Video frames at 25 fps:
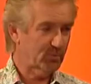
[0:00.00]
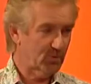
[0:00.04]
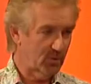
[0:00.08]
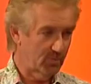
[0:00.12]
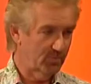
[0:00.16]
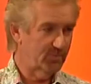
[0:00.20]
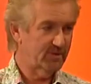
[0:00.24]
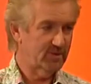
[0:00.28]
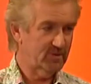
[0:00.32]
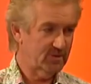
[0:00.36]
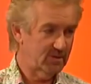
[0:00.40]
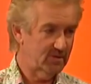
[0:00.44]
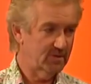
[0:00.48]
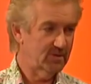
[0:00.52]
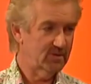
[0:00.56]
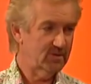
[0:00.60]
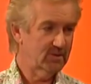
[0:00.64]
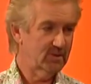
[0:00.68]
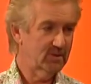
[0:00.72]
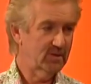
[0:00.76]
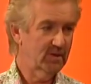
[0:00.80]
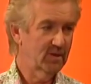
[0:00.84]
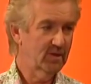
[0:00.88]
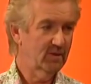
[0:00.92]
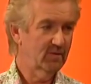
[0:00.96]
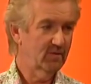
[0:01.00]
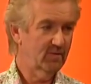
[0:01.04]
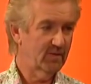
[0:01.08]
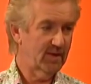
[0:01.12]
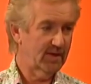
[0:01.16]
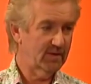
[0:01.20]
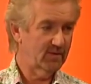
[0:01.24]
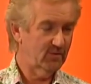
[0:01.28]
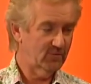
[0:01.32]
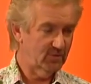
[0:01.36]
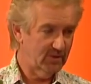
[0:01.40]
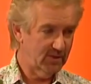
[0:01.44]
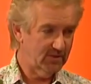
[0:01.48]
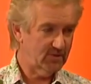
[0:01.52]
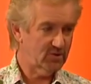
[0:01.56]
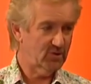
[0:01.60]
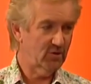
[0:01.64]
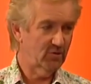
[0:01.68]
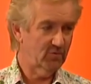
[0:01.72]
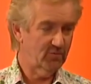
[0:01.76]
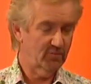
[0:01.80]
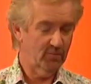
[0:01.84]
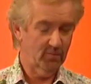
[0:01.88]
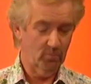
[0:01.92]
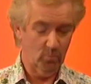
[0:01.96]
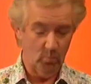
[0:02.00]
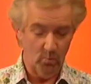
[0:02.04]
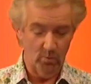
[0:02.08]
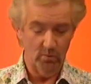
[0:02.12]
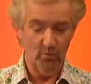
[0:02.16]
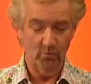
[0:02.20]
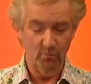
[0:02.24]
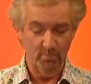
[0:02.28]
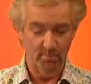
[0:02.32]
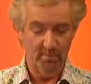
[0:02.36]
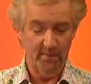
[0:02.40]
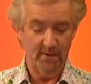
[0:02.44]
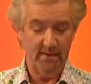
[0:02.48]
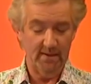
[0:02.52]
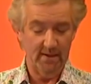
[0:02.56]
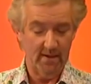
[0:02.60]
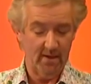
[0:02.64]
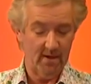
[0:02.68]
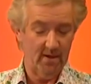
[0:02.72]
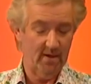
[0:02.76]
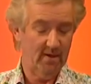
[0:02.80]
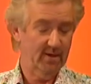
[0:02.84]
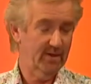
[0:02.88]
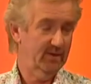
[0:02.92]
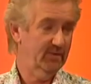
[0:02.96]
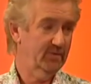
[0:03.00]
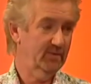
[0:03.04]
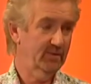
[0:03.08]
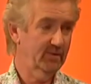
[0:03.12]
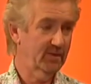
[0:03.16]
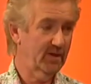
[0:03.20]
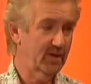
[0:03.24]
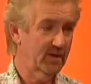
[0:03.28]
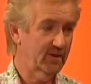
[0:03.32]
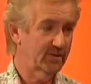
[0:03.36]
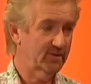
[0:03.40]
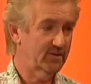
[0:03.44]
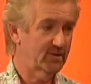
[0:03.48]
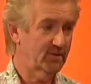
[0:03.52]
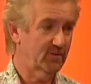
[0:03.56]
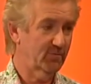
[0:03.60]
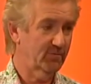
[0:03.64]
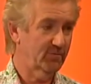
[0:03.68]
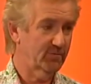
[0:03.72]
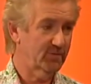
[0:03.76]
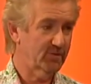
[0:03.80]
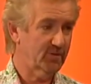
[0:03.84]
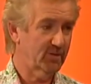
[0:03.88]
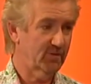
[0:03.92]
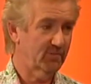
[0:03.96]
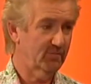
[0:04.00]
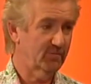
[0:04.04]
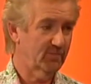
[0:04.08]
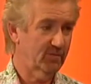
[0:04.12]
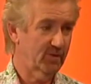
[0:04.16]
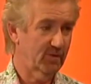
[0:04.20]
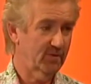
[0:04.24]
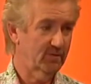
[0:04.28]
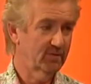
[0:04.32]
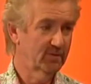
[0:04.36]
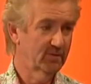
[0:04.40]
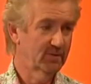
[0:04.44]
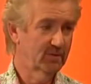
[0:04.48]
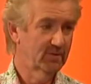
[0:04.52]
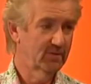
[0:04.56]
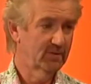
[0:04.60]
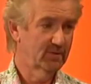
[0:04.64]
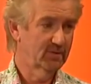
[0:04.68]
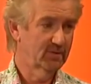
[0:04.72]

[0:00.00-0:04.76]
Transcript: he promises that your next offer will be higher than the highest offer so far,